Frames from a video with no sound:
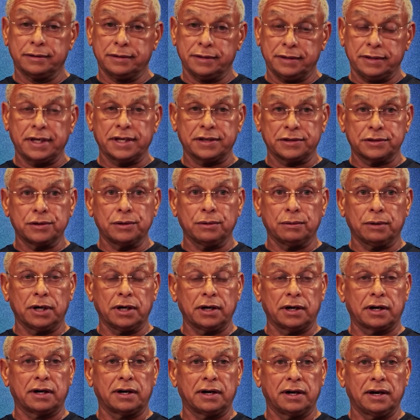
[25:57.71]
Yes, you
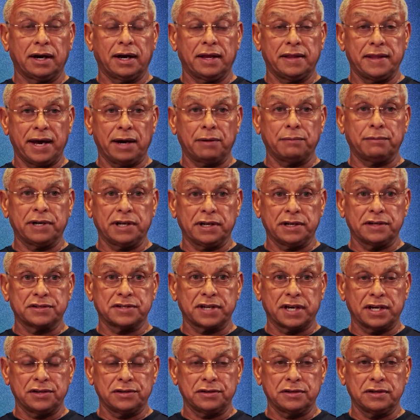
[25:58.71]
were. And that
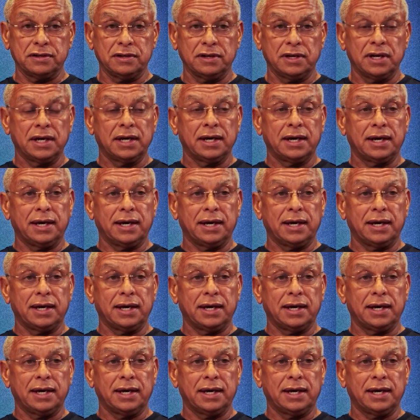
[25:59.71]
realization,